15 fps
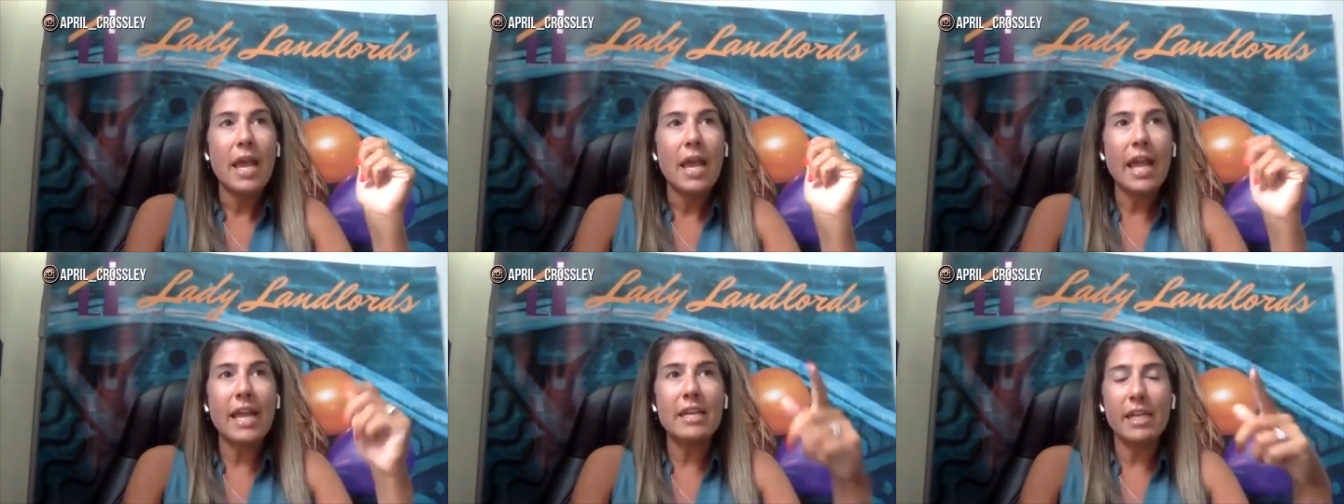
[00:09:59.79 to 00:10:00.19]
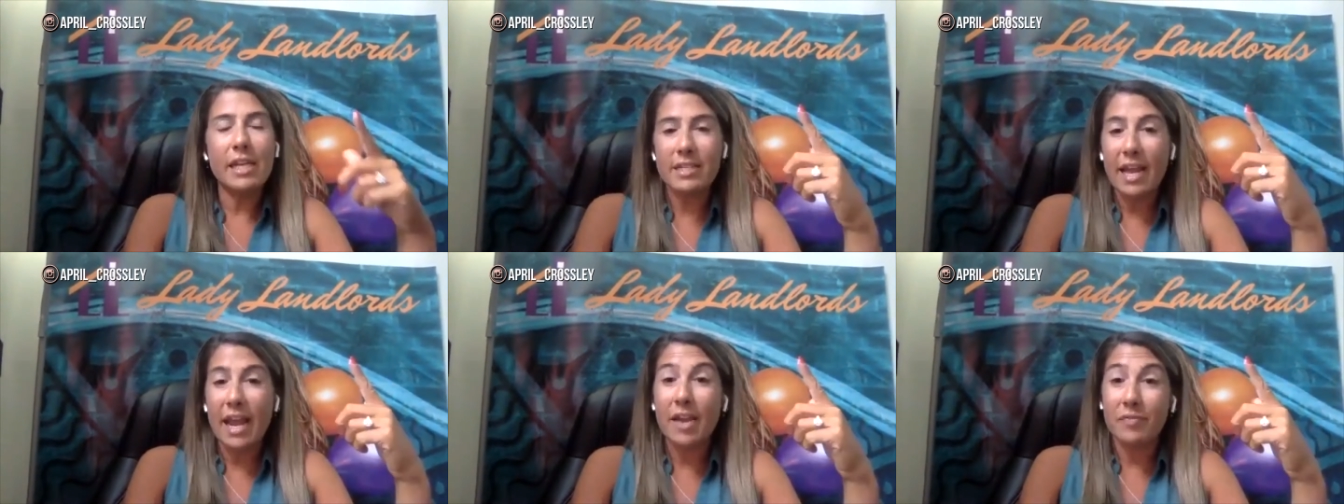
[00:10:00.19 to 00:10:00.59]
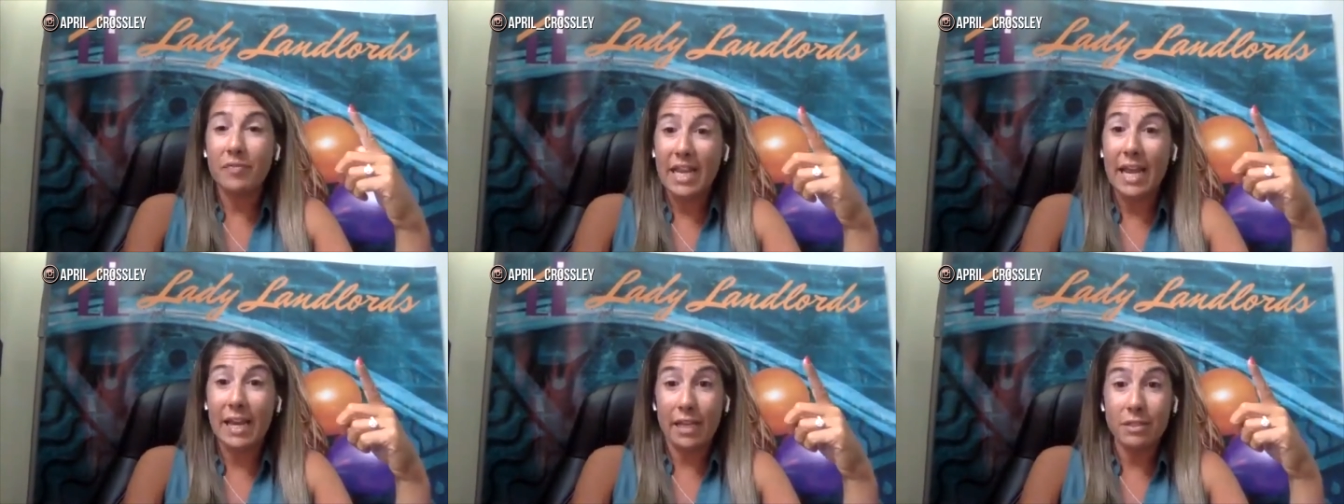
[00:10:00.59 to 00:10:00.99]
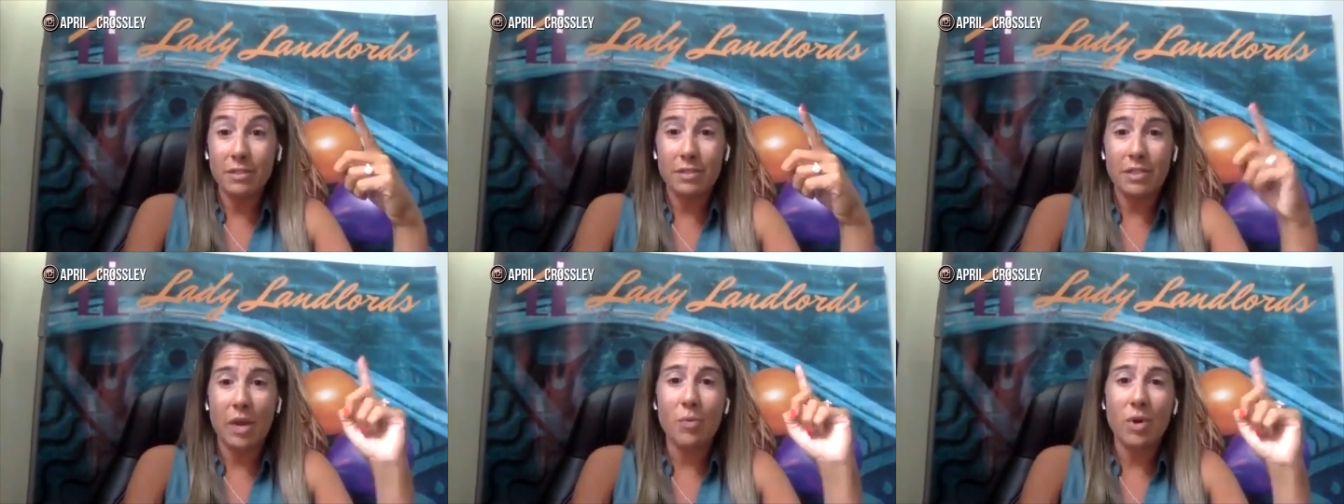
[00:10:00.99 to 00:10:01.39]
It needed to have tenants
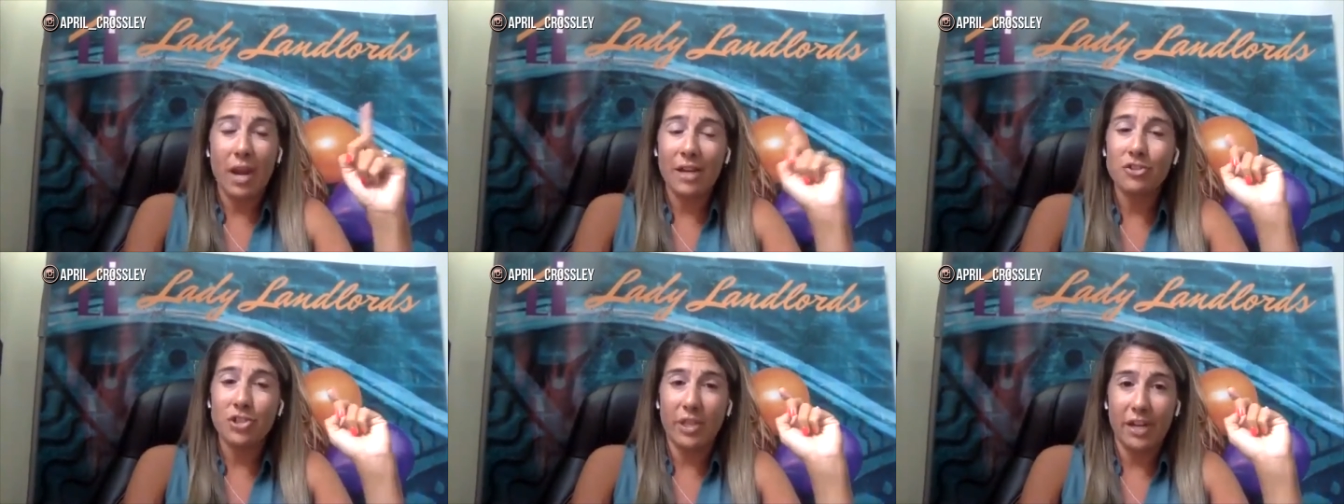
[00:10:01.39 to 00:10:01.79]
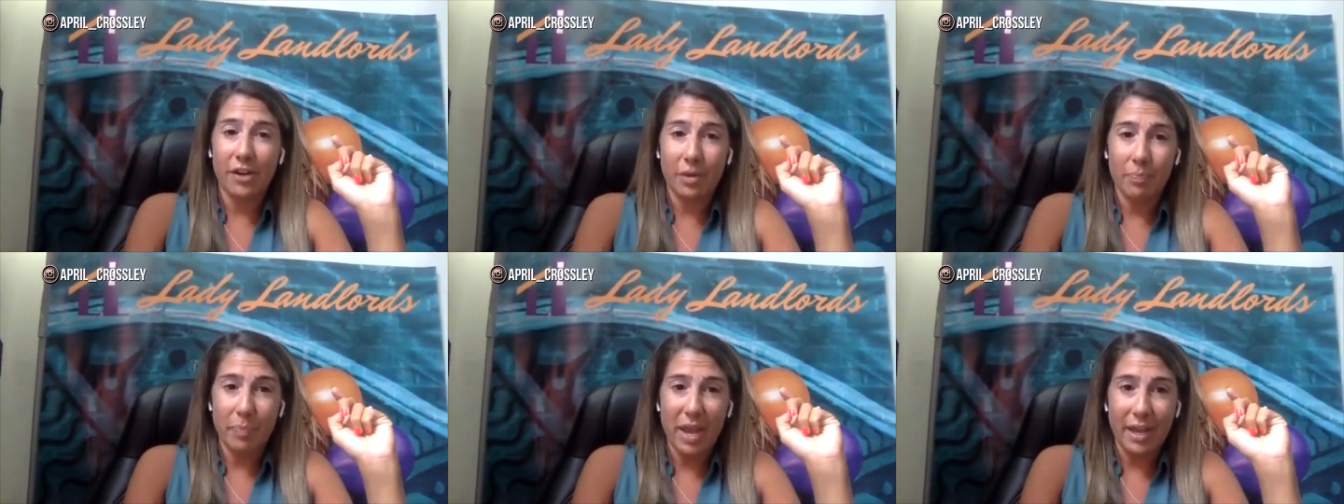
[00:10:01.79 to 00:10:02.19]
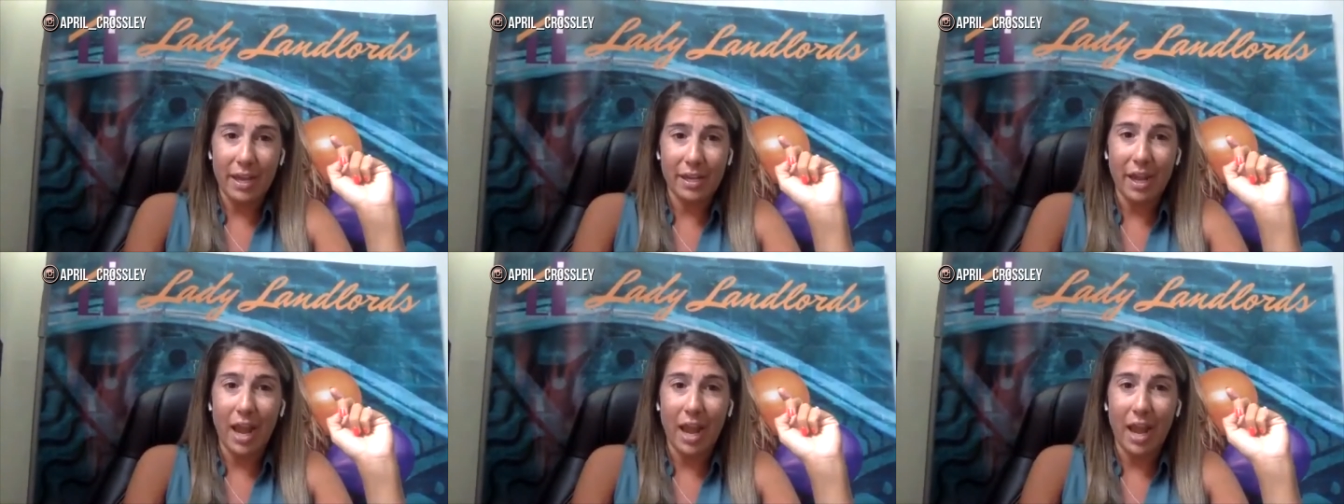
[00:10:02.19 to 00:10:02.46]
that were actually there and paying.